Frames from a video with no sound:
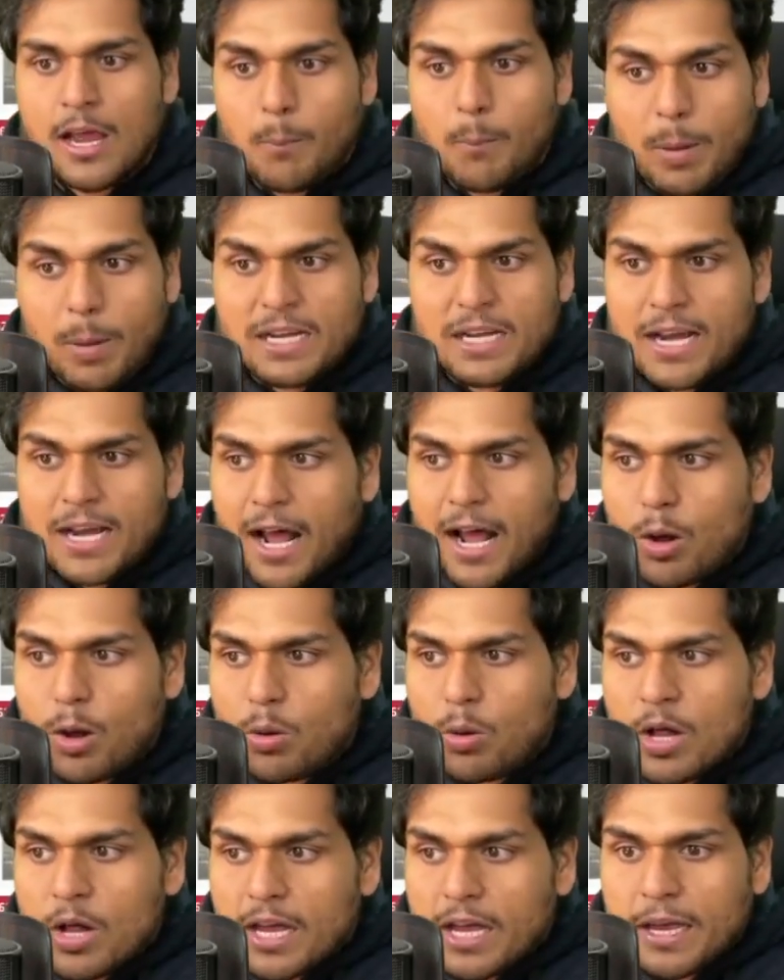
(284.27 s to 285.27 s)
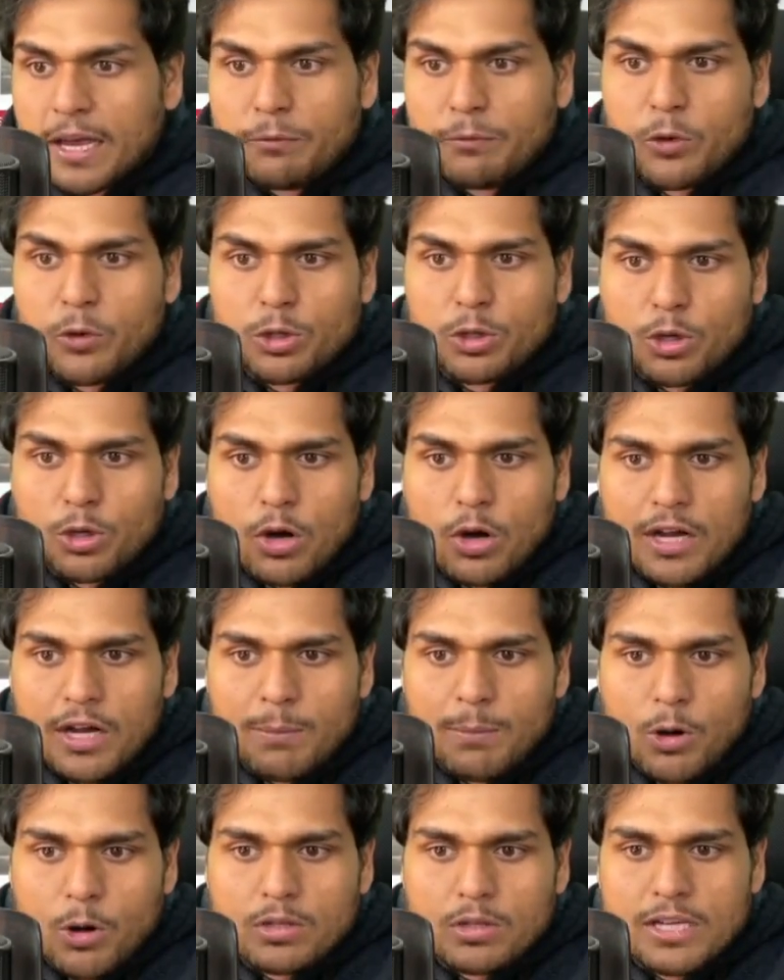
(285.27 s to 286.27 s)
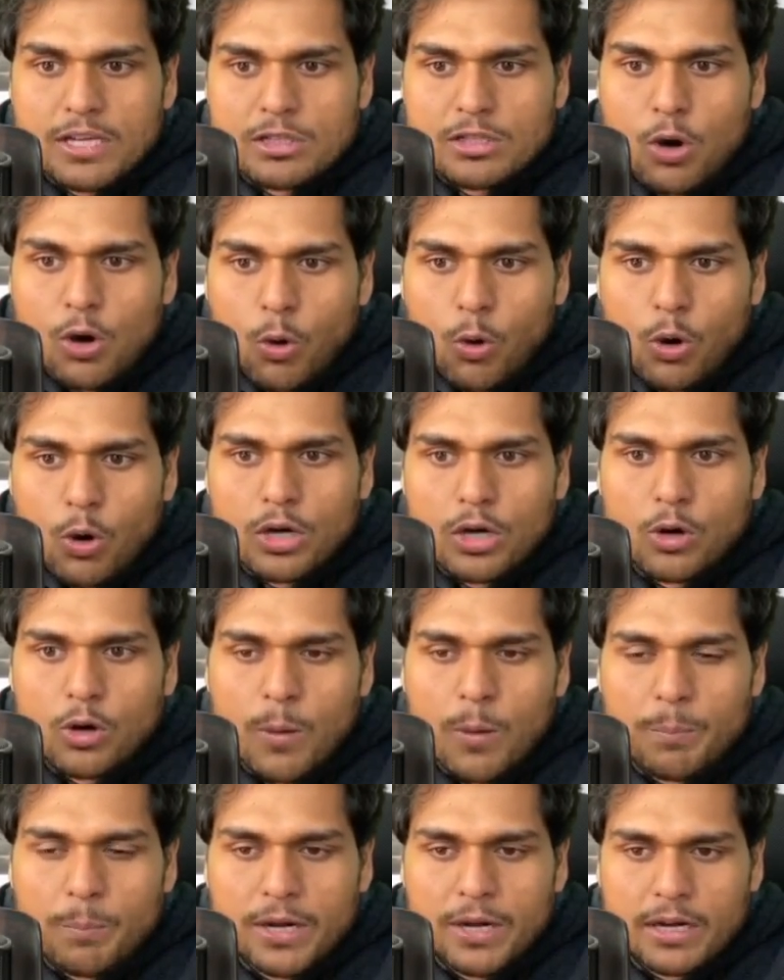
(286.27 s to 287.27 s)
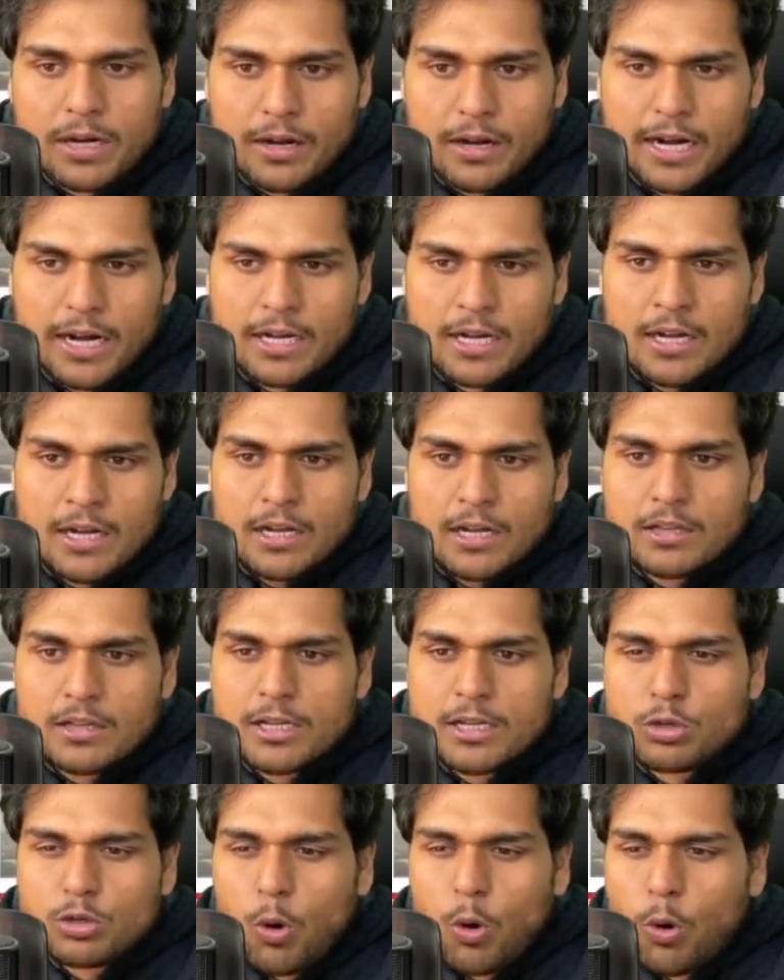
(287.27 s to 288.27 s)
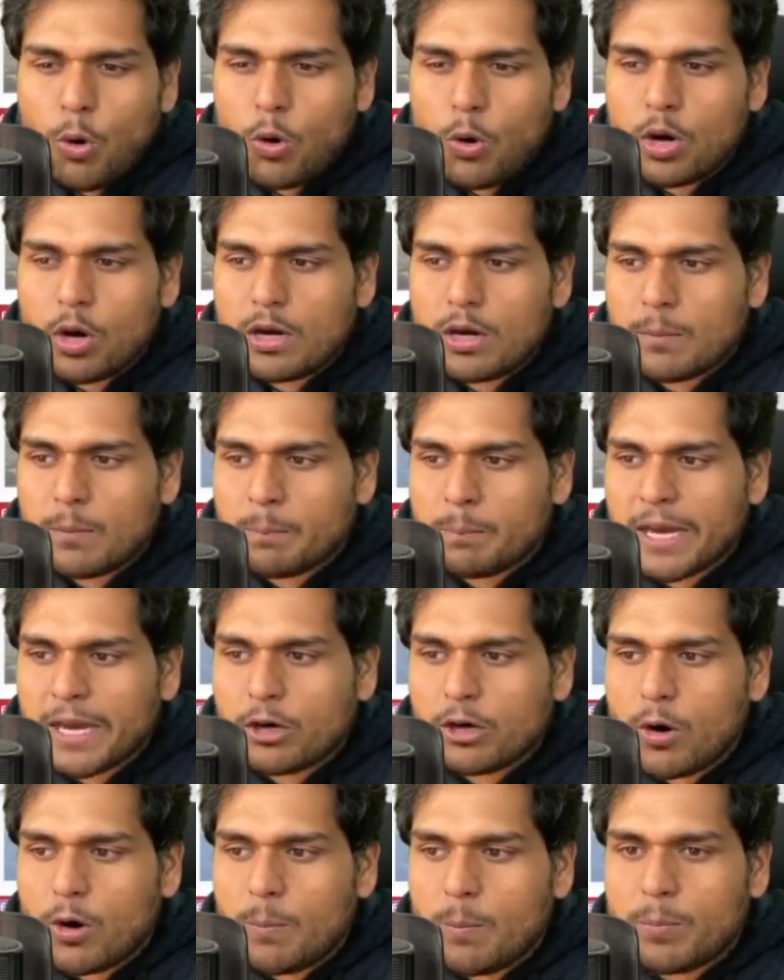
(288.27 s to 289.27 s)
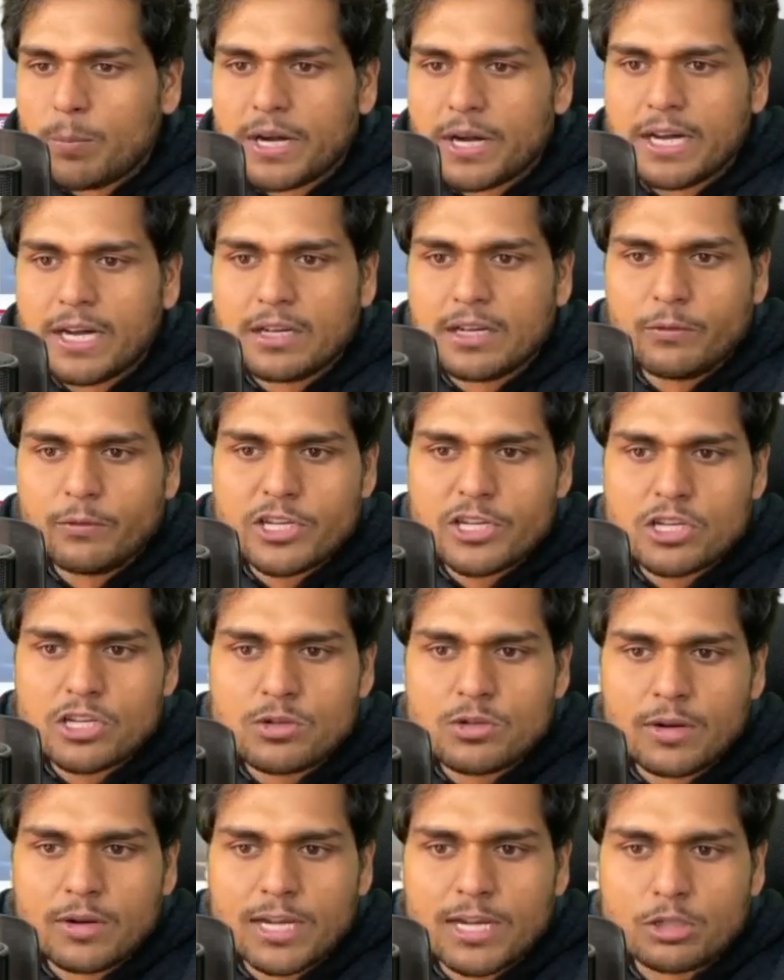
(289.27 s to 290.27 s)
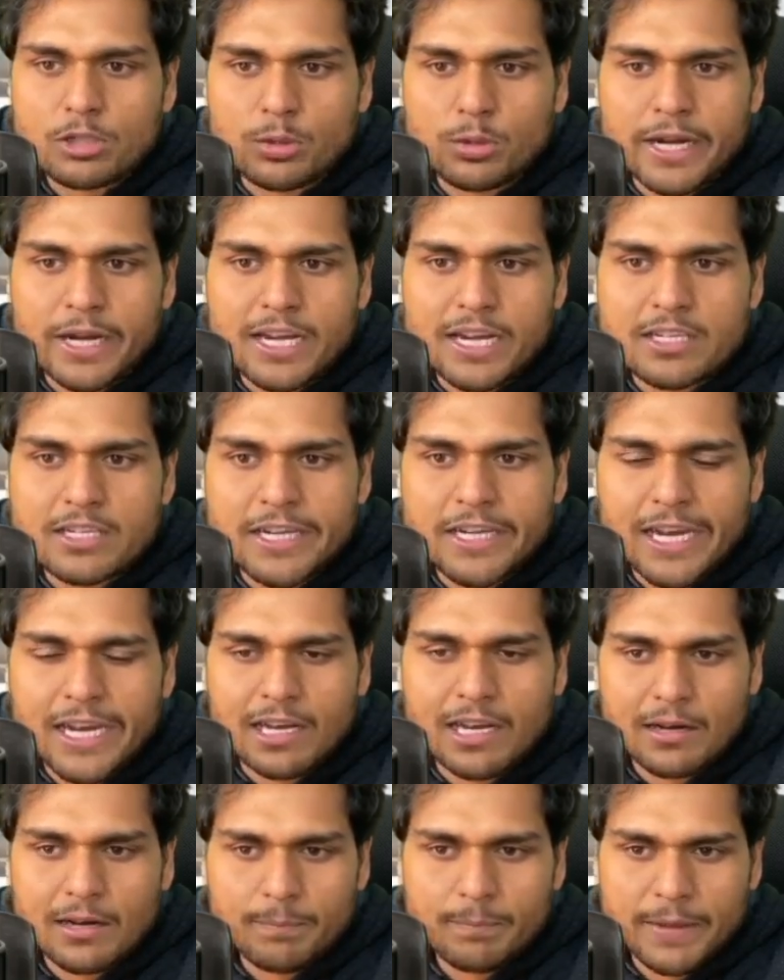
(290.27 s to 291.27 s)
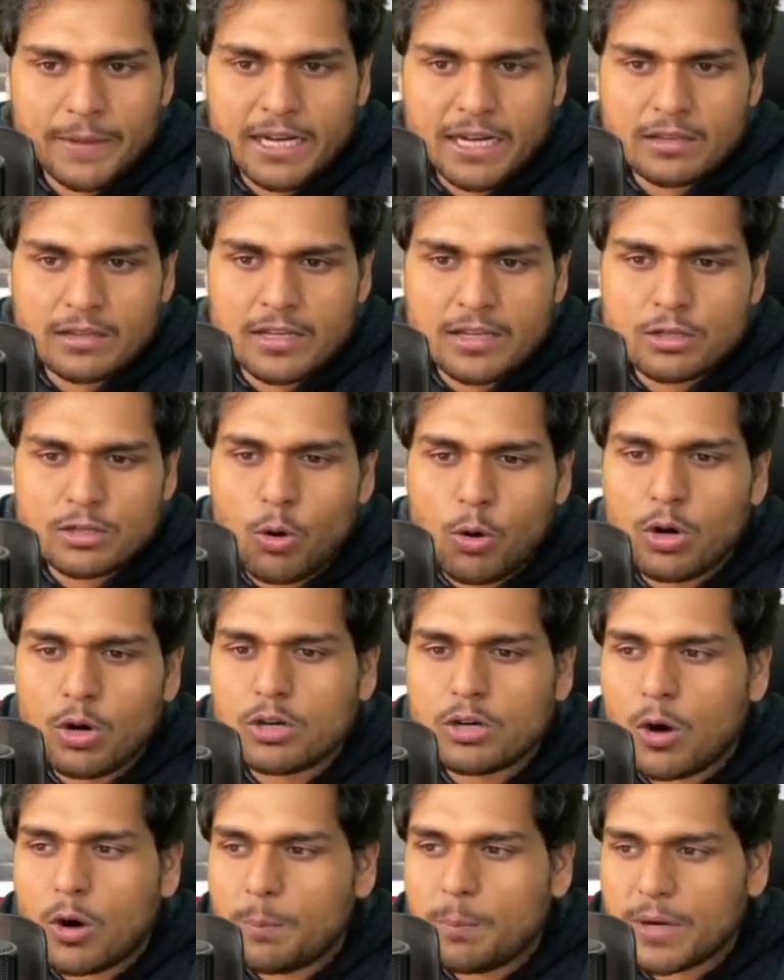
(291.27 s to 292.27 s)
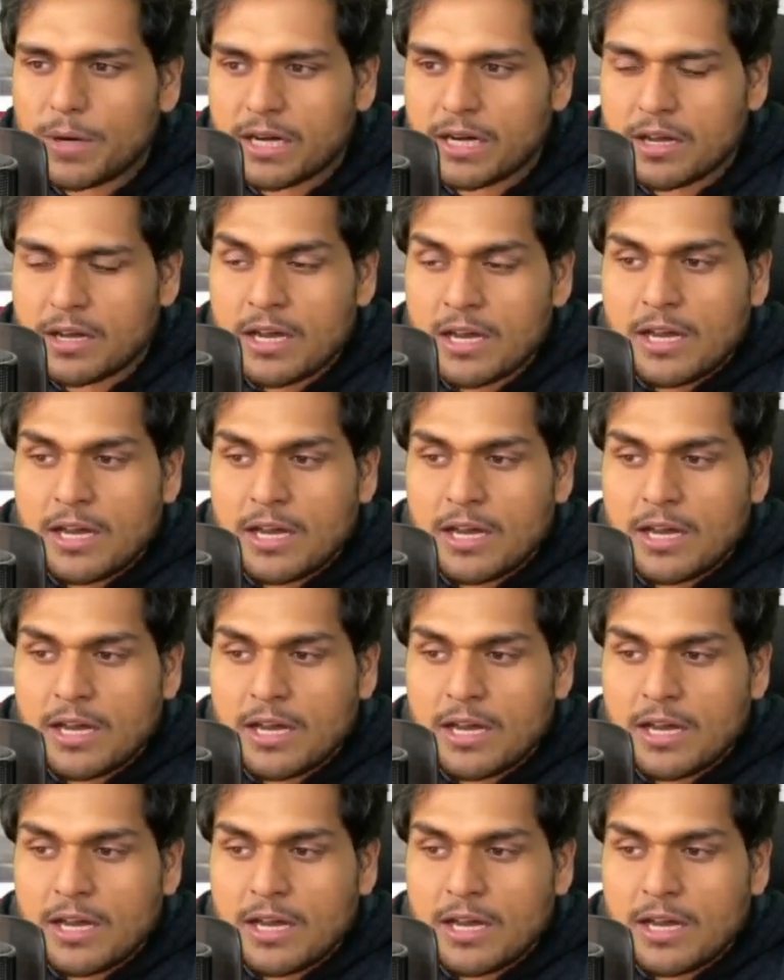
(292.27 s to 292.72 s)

But now if you talk about this whole component, right, this whole big component which is known as today's deal, right, this whole component,